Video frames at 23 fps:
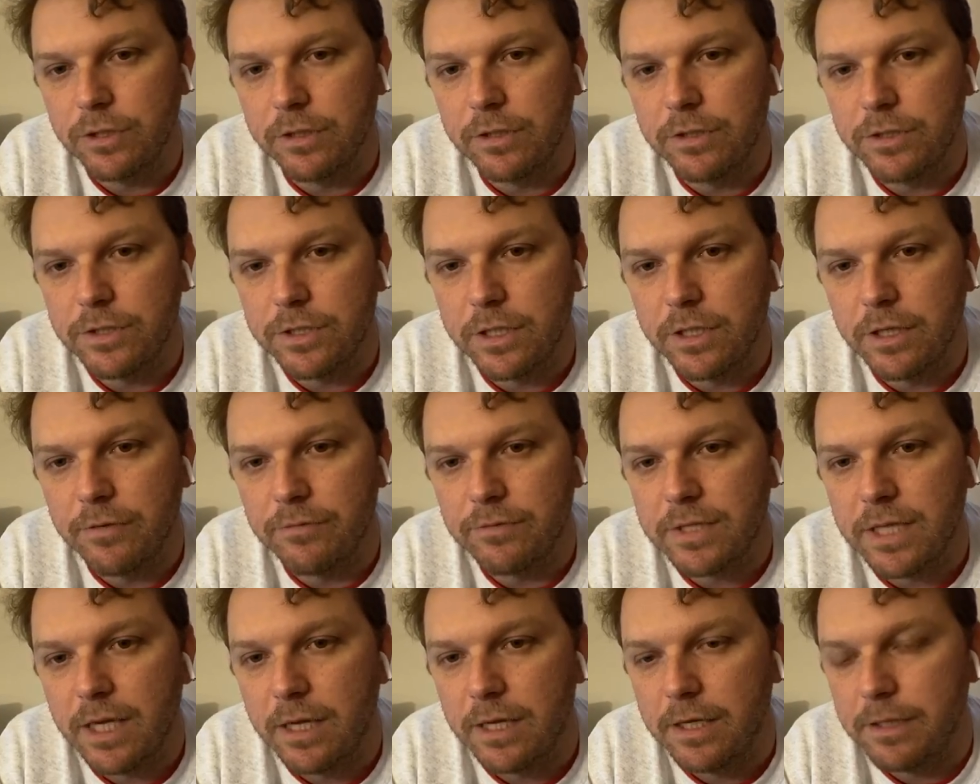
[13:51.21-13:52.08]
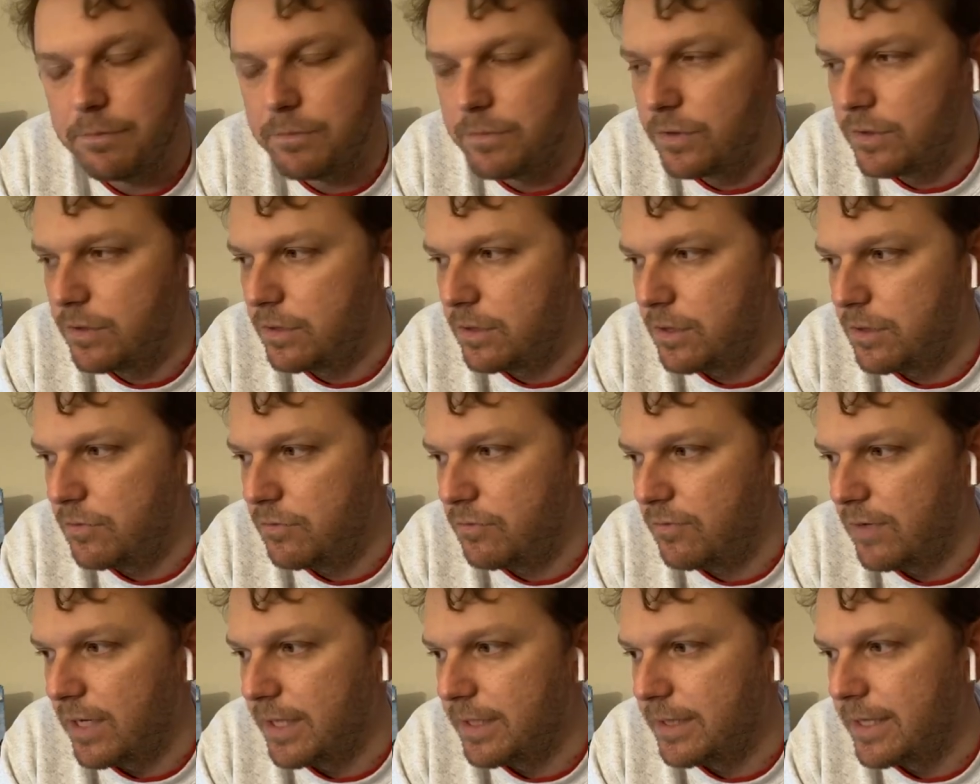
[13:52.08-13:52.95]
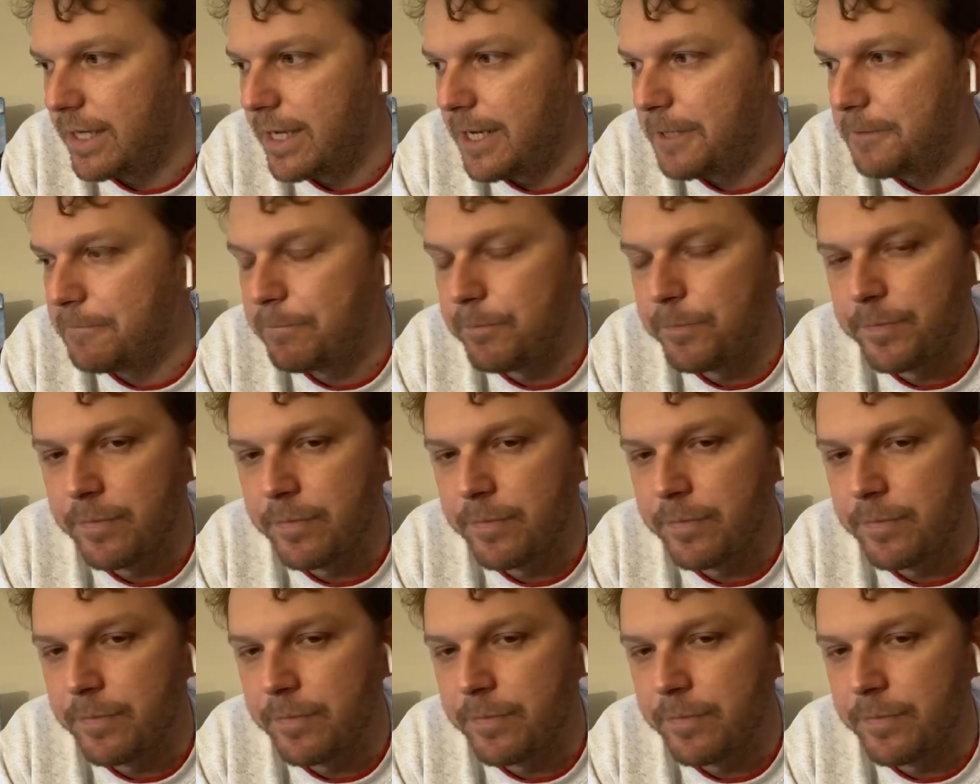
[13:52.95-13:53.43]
there's enough time to find that.